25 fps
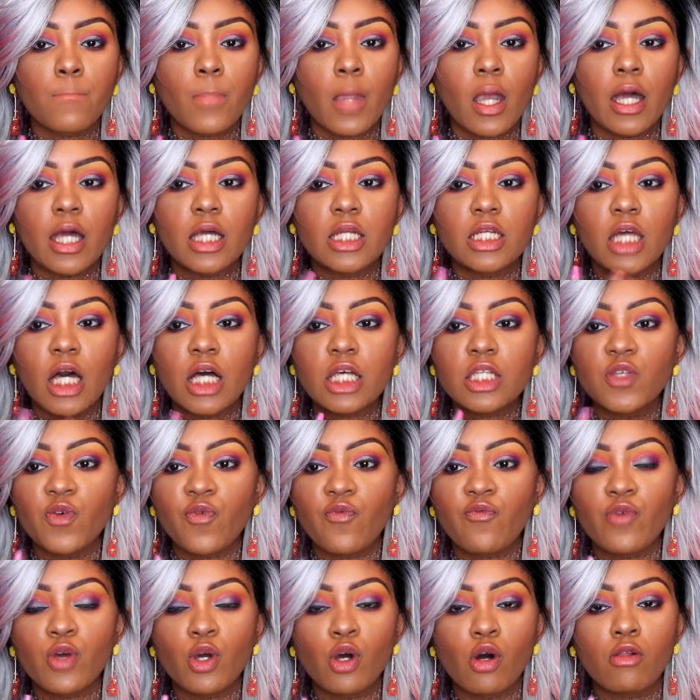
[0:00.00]
It
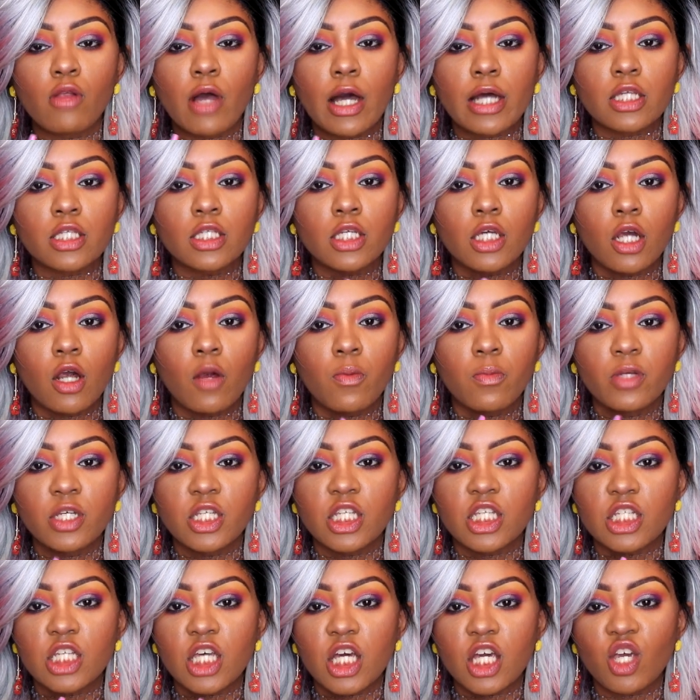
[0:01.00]
doesn't feel like terribly
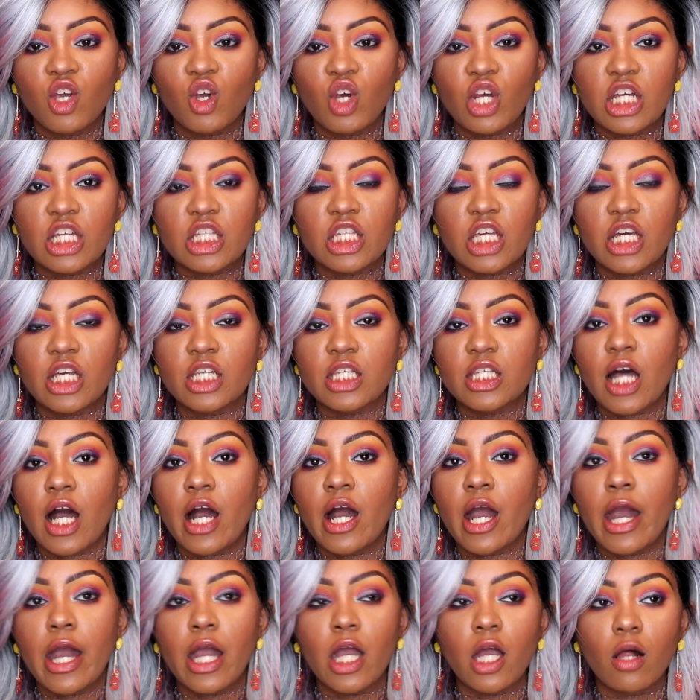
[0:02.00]
sticky or anything, because I
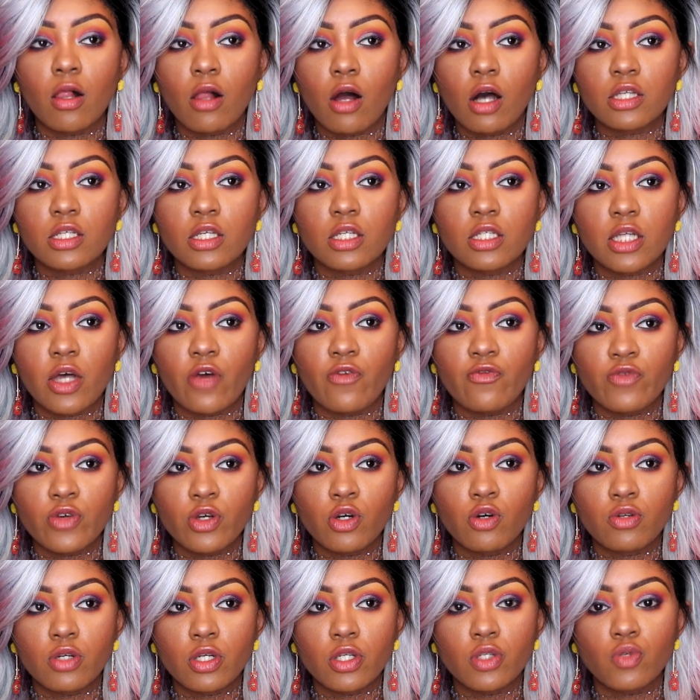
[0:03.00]
hate glosses that
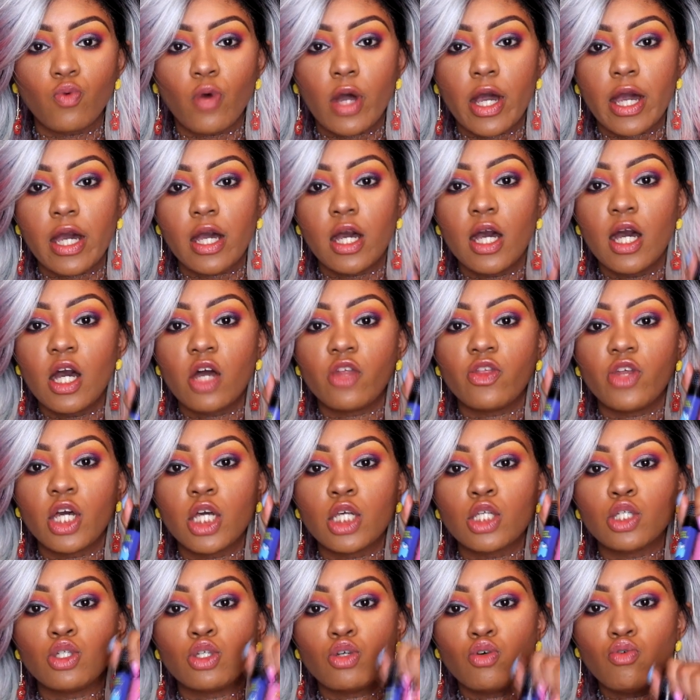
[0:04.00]
feel this way.
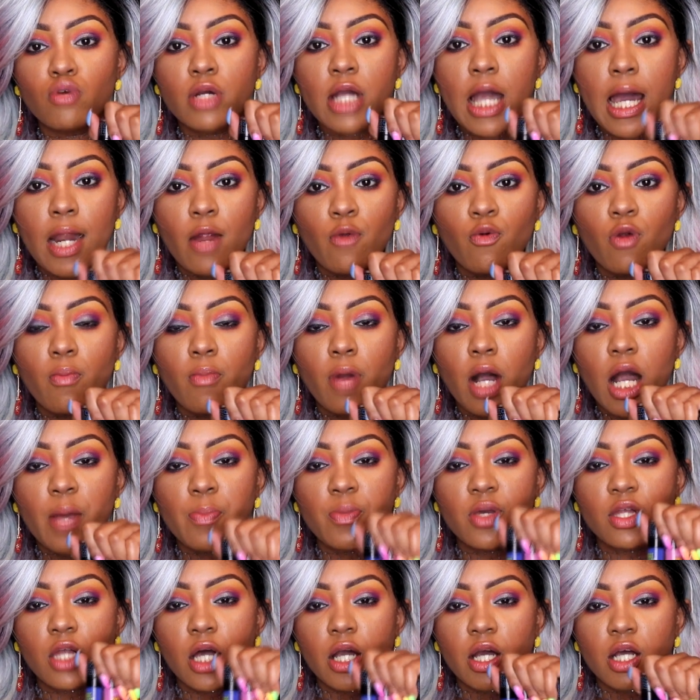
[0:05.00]
These do kind of remind
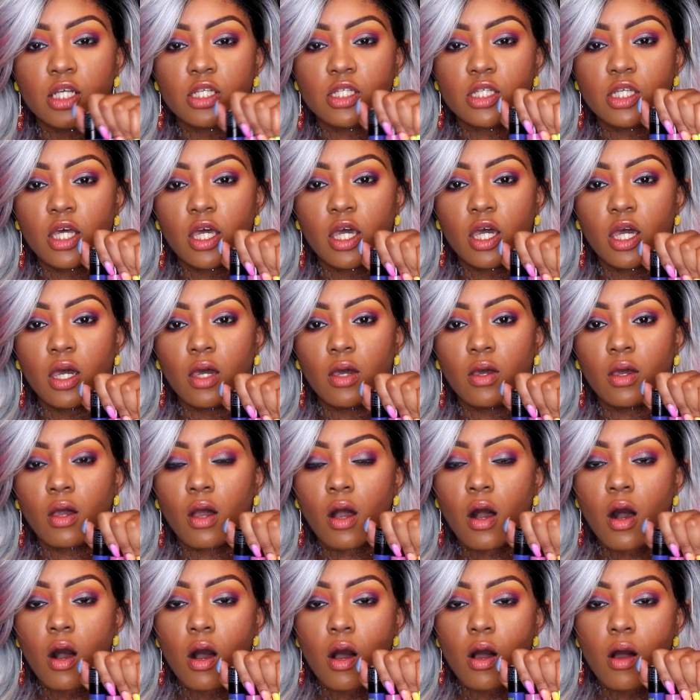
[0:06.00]
me, like I
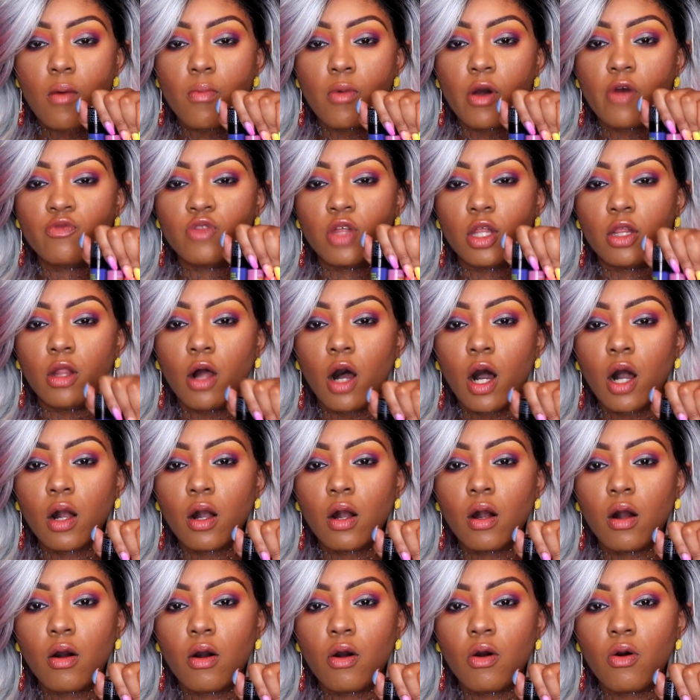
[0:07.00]
said, of the
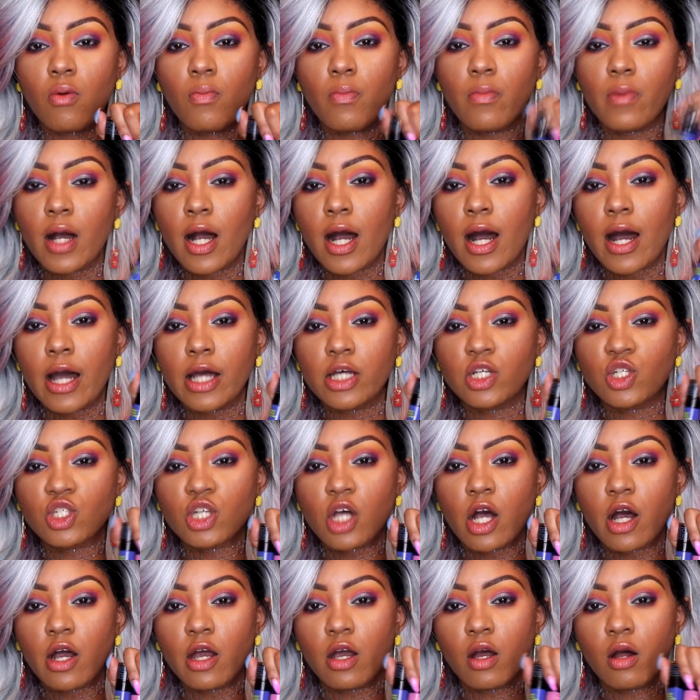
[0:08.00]
Lancome High
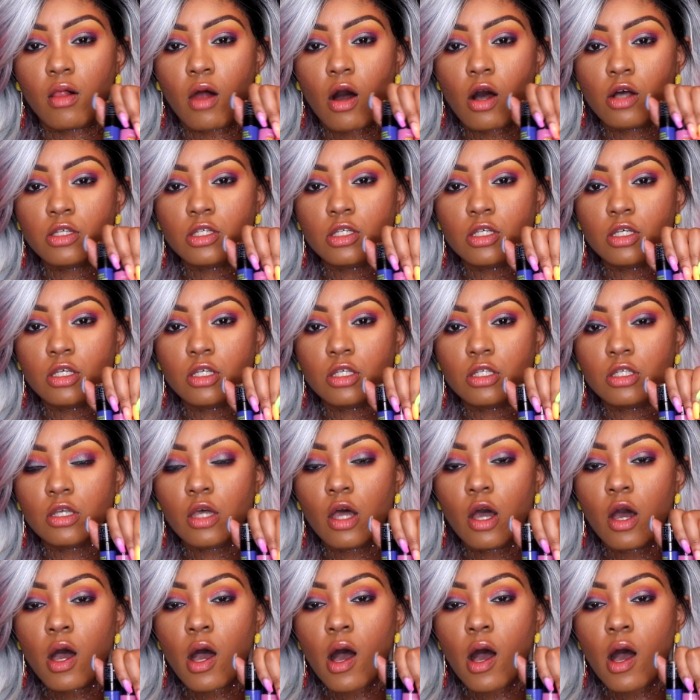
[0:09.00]
Shine glosses.